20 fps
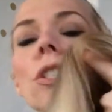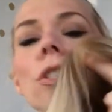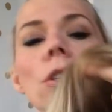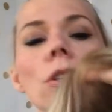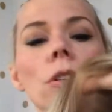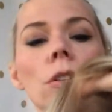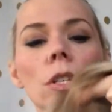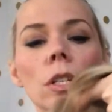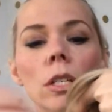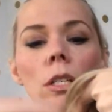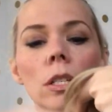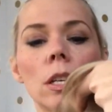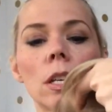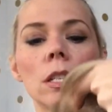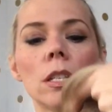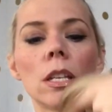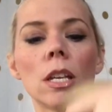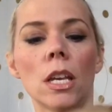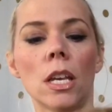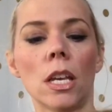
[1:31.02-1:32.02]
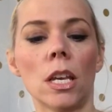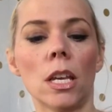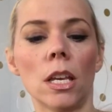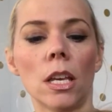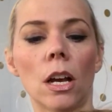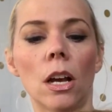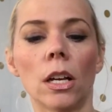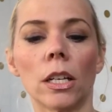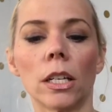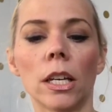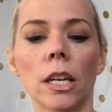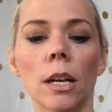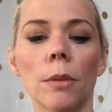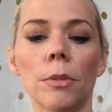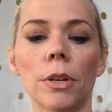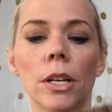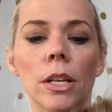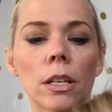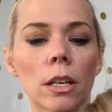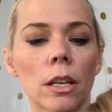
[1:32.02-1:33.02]
to show you this because on
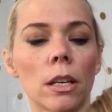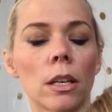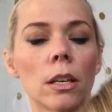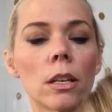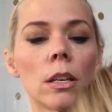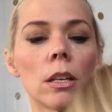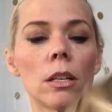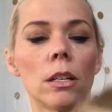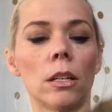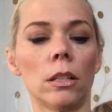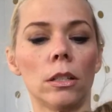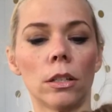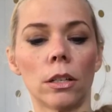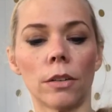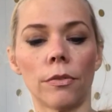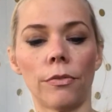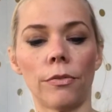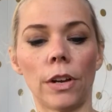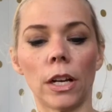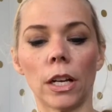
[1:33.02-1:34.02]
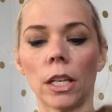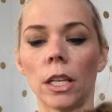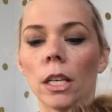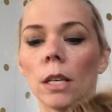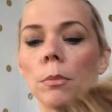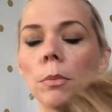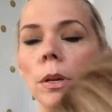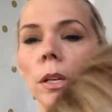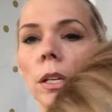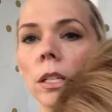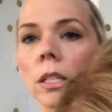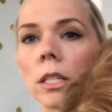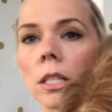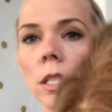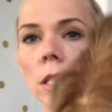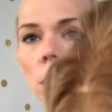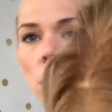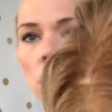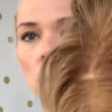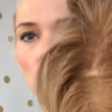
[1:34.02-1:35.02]
camera it can kind of look funky, but it's...